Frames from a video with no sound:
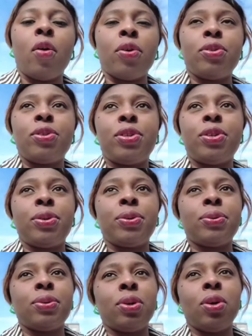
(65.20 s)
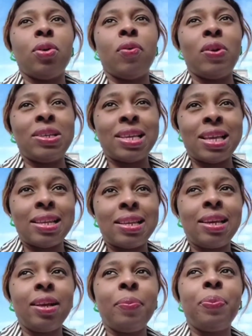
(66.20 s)
until
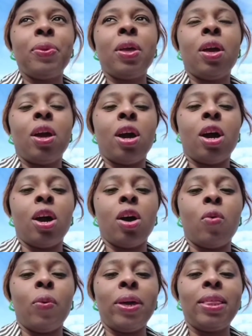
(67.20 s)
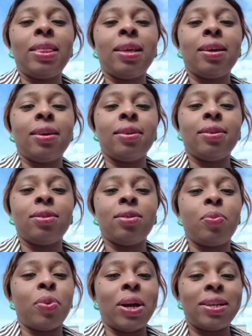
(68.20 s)
recently when the
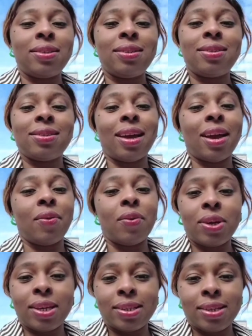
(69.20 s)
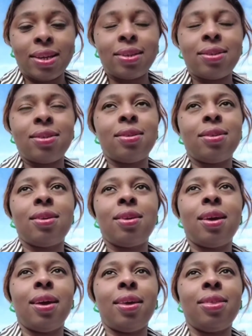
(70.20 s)
prices skyrocketed,
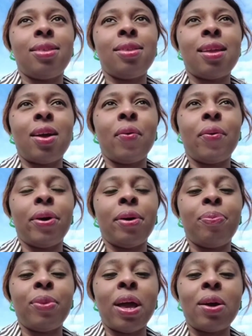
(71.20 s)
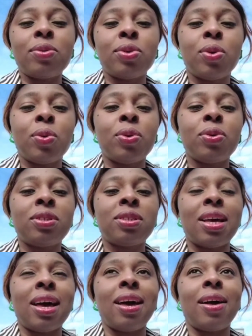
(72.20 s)
and now households